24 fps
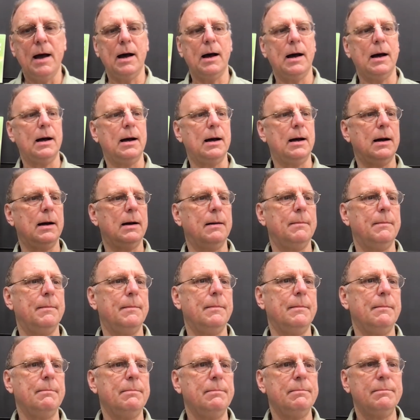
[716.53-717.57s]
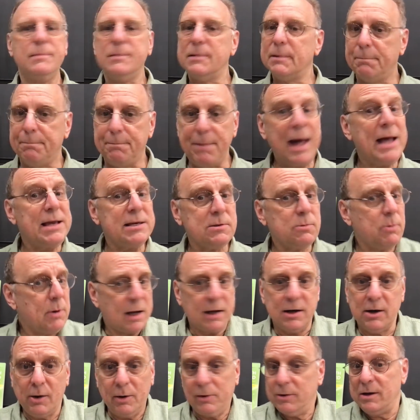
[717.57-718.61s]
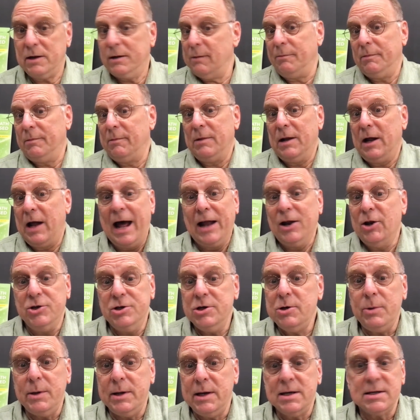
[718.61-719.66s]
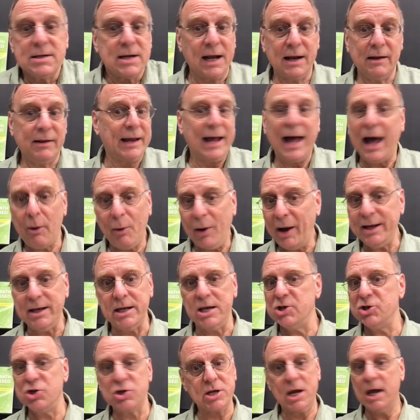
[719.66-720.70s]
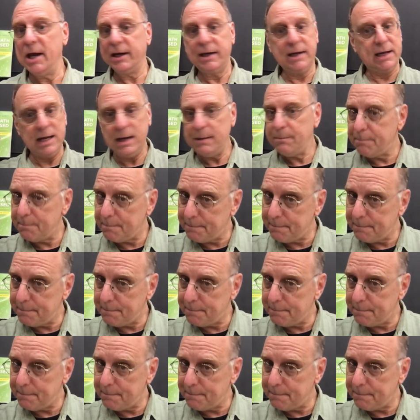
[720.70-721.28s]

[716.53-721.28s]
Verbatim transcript: Um, the best way I know how to do it is kind of like how I did. Just keep